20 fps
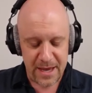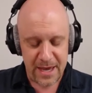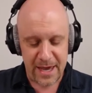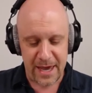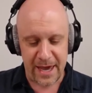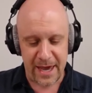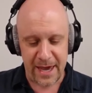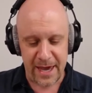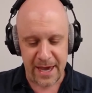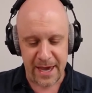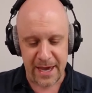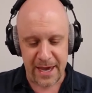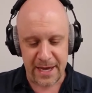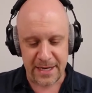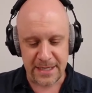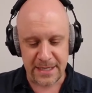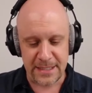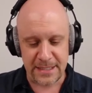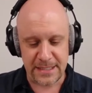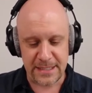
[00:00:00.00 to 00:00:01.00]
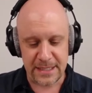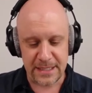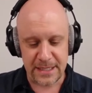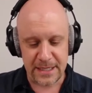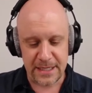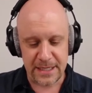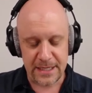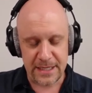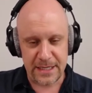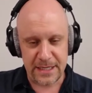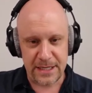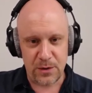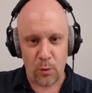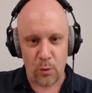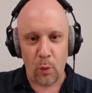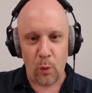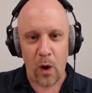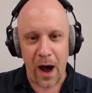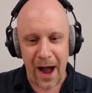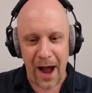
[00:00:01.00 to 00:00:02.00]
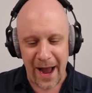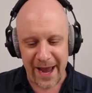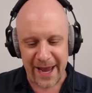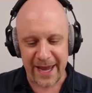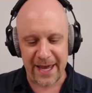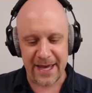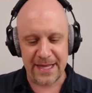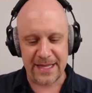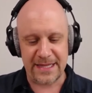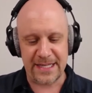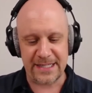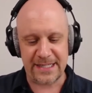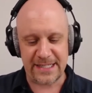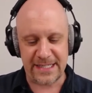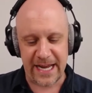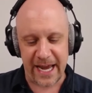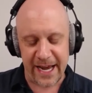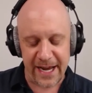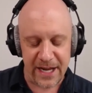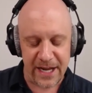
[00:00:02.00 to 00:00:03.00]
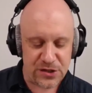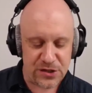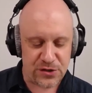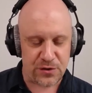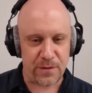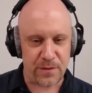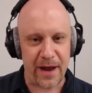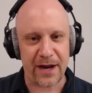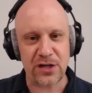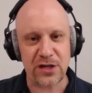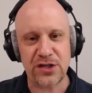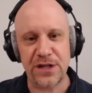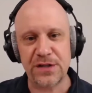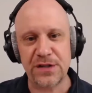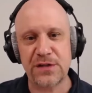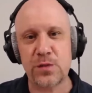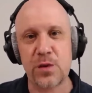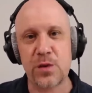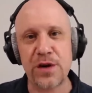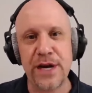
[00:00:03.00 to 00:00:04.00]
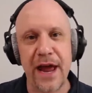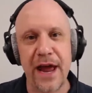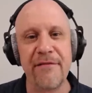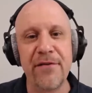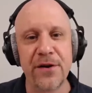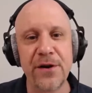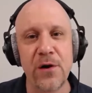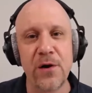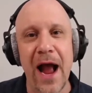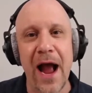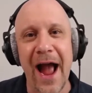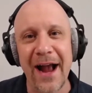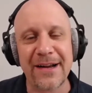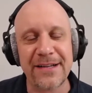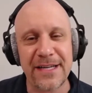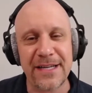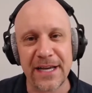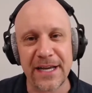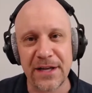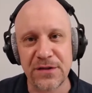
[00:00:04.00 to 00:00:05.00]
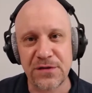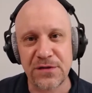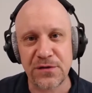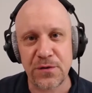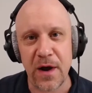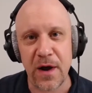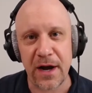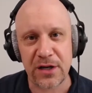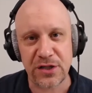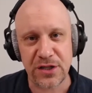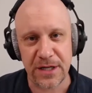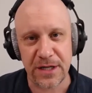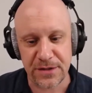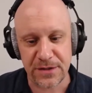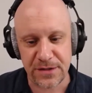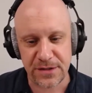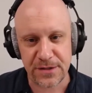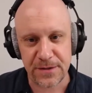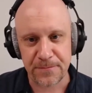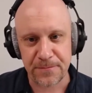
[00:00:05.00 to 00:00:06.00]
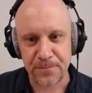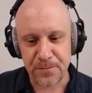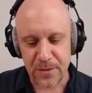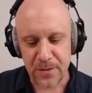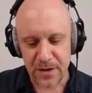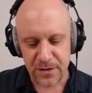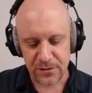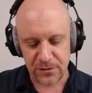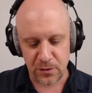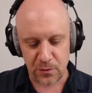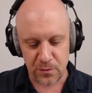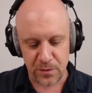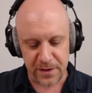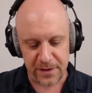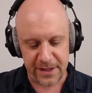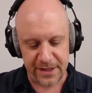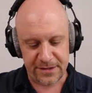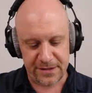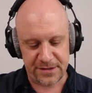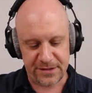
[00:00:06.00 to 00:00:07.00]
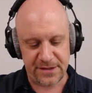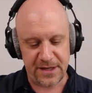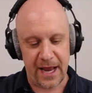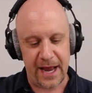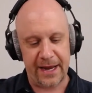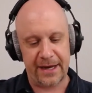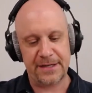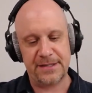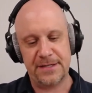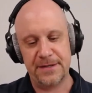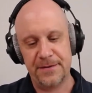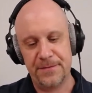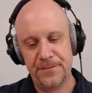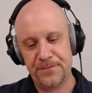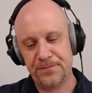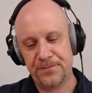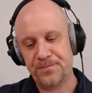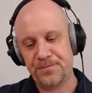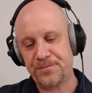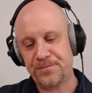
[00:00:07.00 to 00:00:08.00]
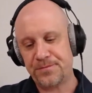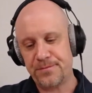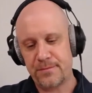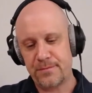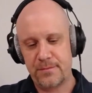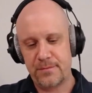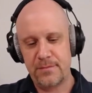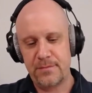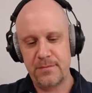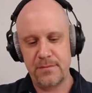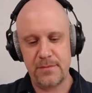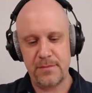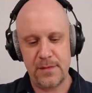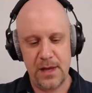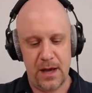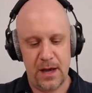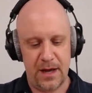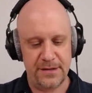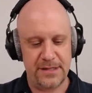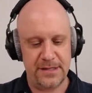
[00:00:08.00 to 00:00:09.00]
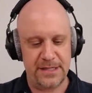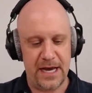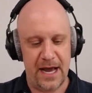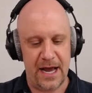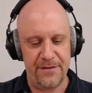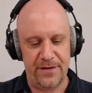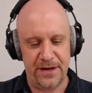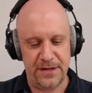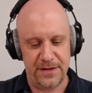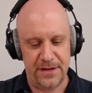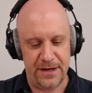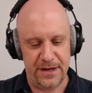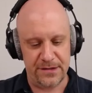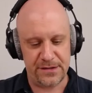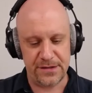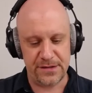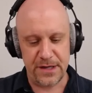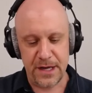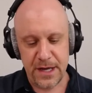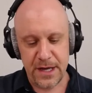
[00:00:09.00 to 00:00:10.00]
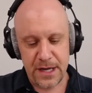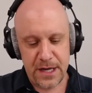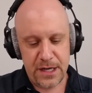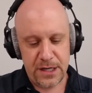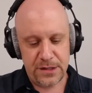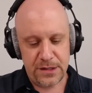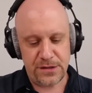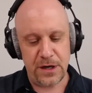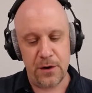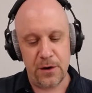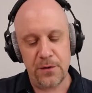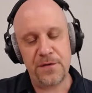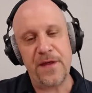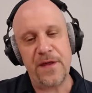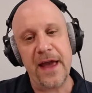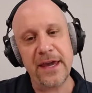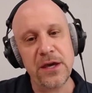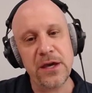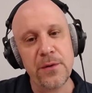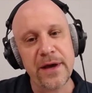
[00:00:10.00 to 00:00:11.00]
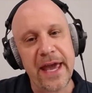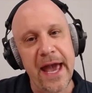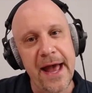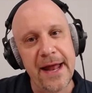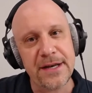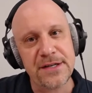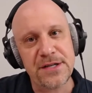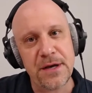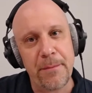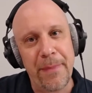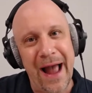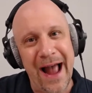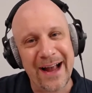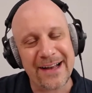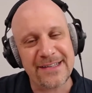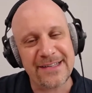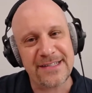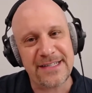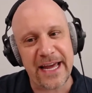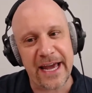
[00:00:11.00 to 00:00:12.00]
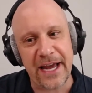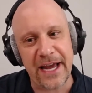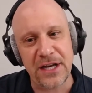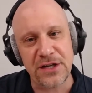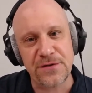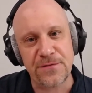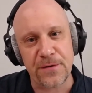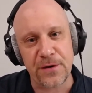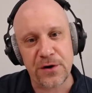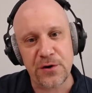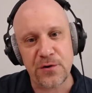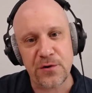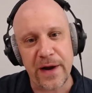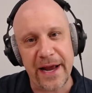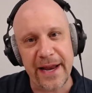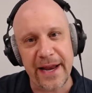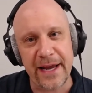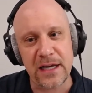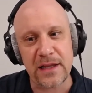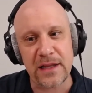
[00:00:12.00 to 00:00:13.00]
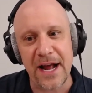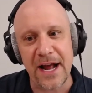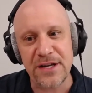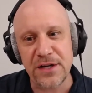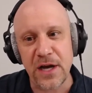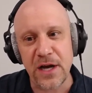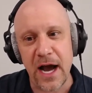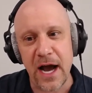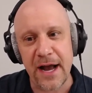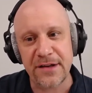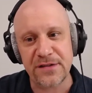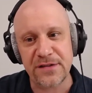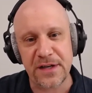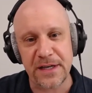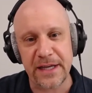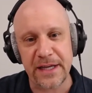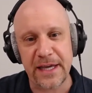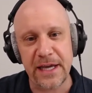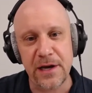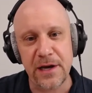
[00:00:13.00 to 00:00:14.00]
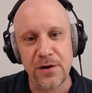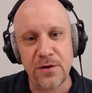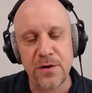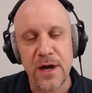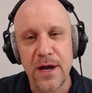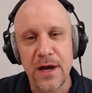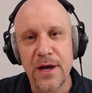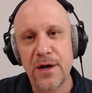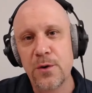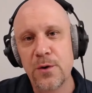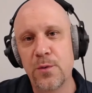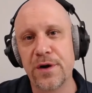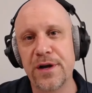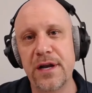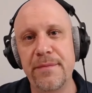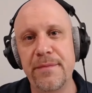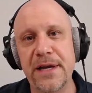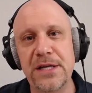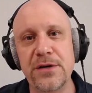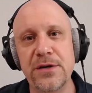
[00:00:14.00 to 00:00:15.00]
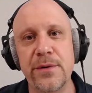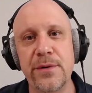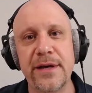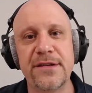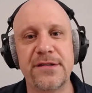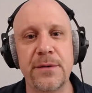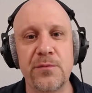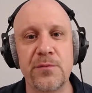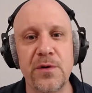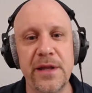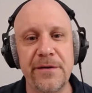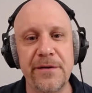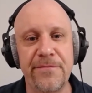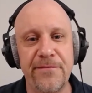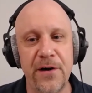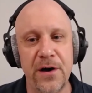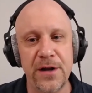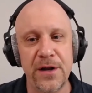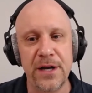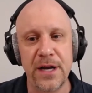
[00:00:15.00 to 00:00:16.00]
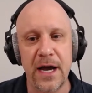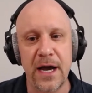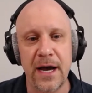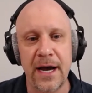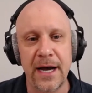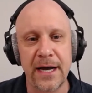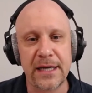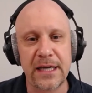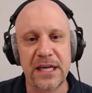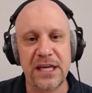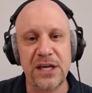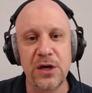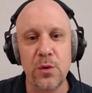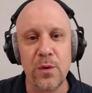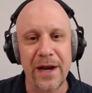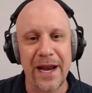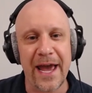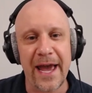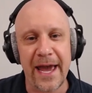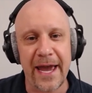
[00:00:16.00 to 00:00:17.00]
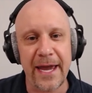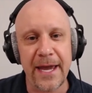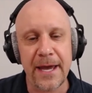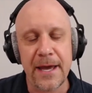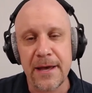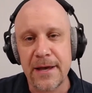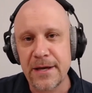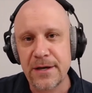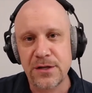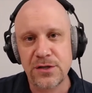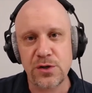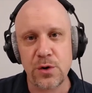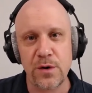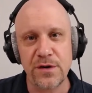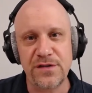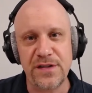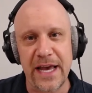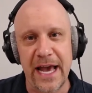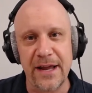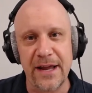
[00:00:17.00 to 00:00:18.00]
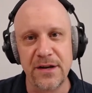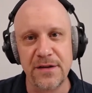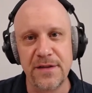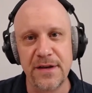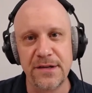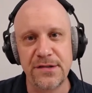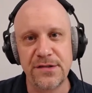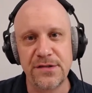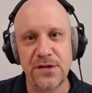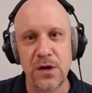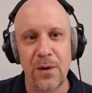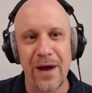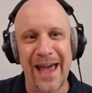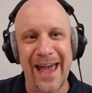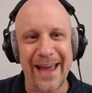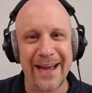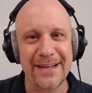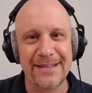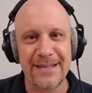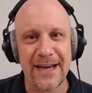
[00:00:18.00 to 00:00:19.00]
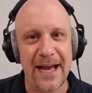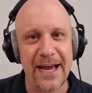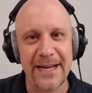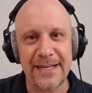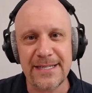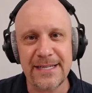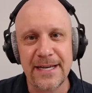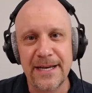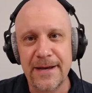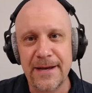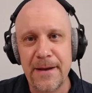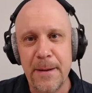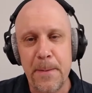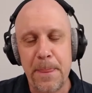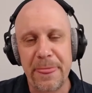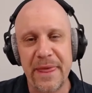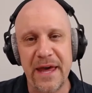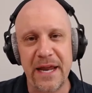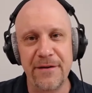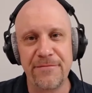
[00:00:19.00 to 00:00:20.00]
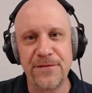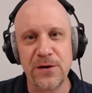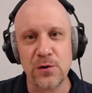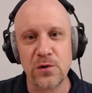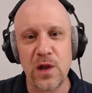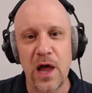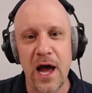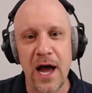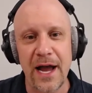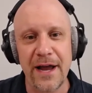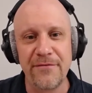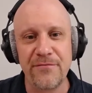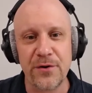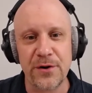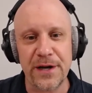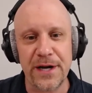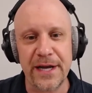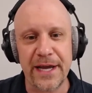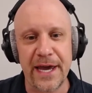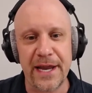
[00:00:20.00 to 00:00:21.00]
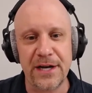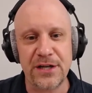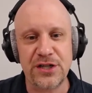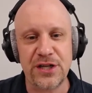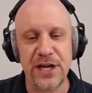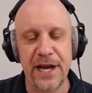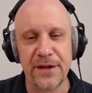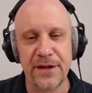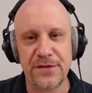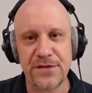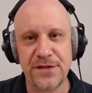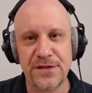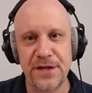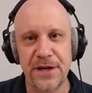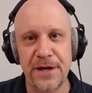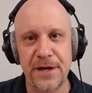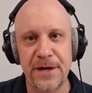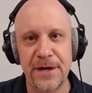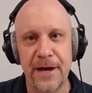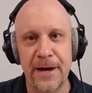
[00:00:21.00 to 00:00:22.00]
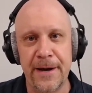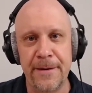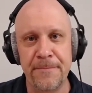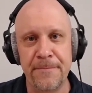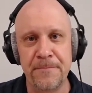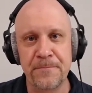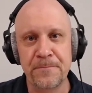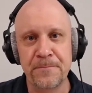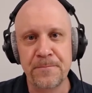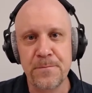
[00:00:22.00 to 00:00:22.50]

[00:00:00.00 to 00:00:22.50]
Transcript: and why the stage directions were never your acting instructions. So really psyched to dive into this. So thank you again to Backstage for creating. Glad you guys can hear. We're going to be doing some really fun Q&A towards the end of this, so hang tight. And if you're live, we're going to get a chance to